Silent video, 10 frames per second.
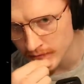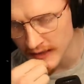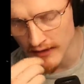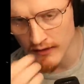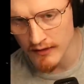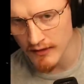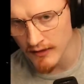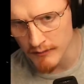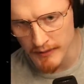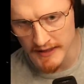Get like
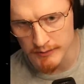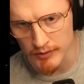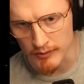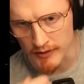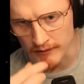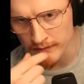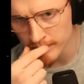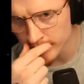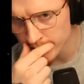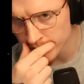a bass boomer.
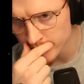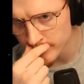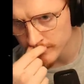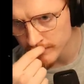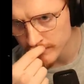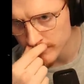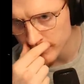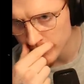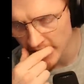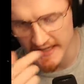
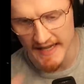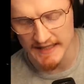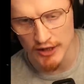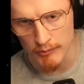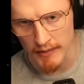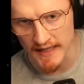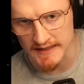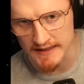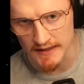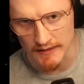A ghetto
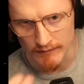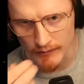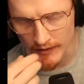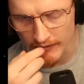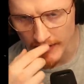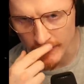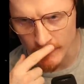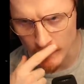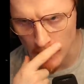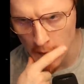blaster, whatever they're
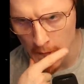called.